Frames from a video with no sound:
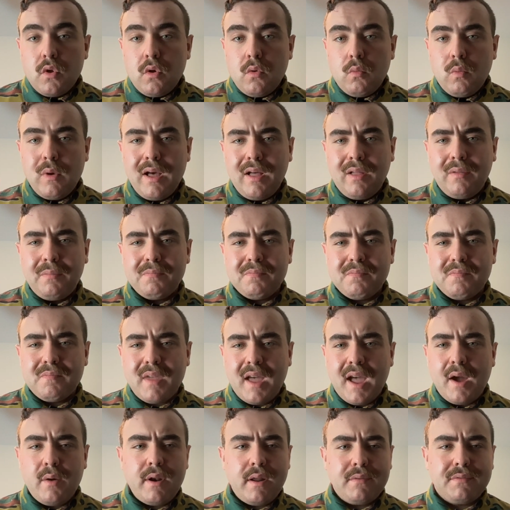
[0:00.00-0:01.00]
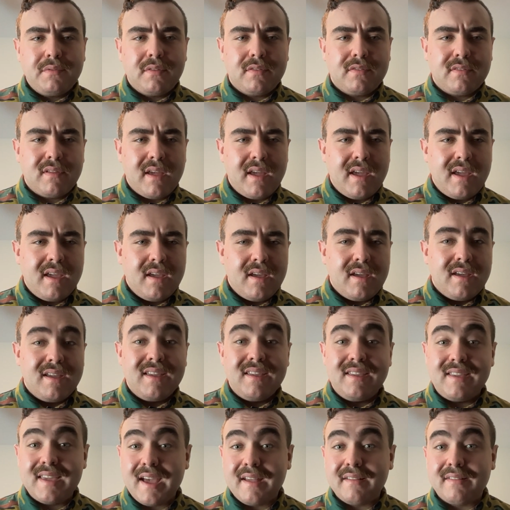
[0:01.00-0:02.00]
Well, I would have to say
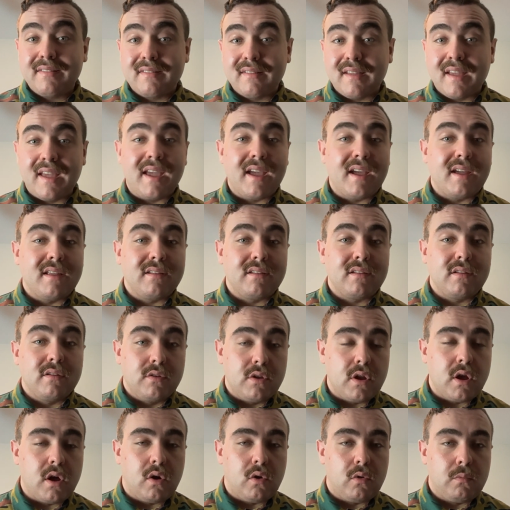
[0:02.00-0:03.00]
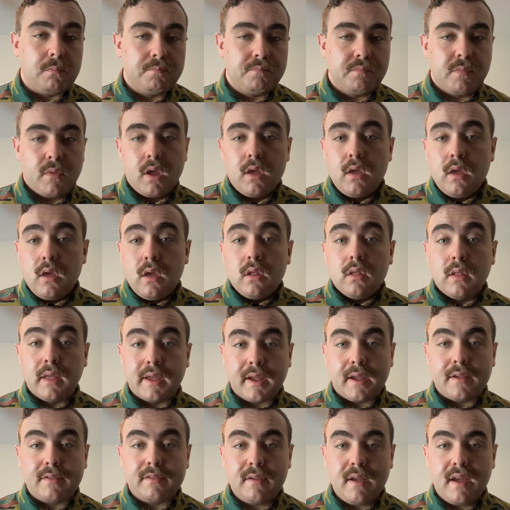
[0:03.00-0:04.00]
yes and no. Like
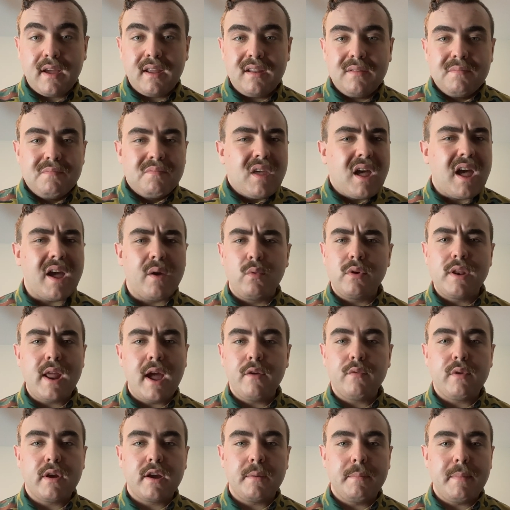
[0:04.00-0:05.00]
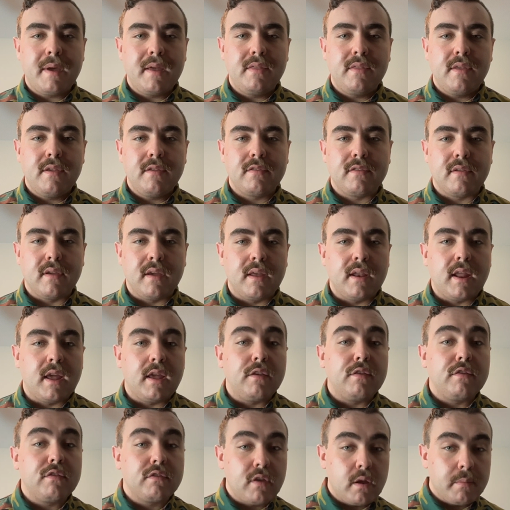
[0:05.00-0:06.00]
I said, I would not recommend this in a
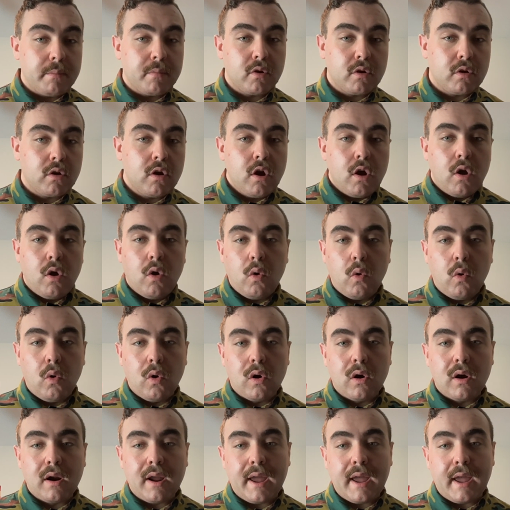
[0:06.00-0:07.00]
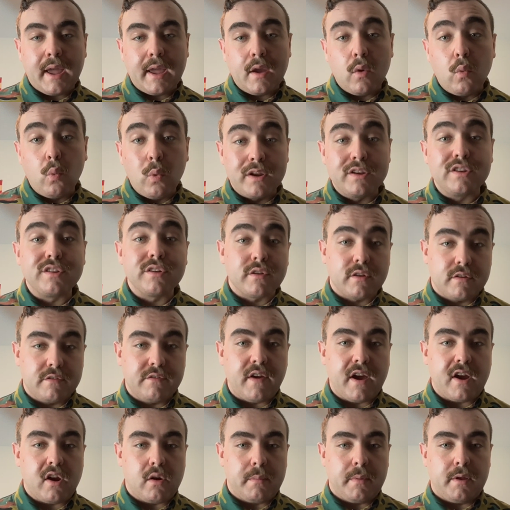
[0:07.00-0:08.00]
summer or a winter
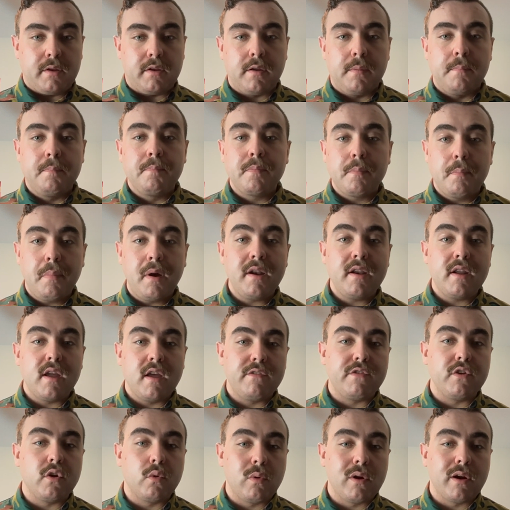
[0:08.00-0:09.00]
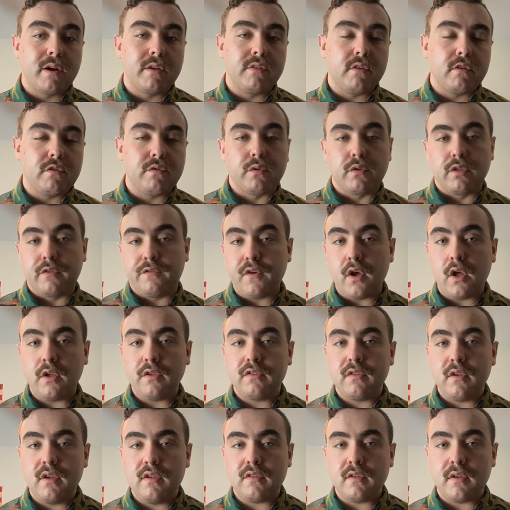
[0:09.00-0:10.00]
environment. But if you're wearing this for the fall
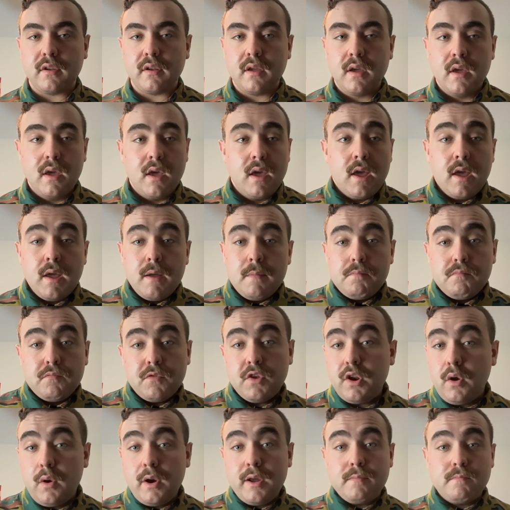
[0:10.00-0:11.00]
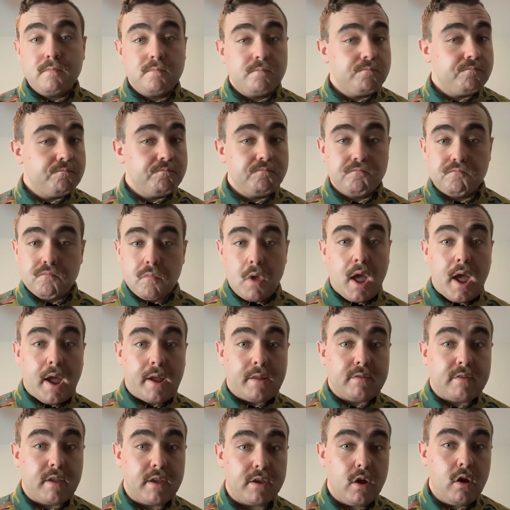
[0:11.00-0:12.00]
season, you know what?
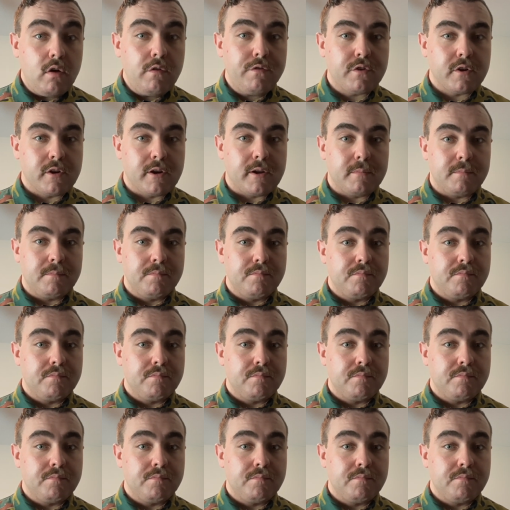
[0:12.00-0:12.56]
I'd say go for it.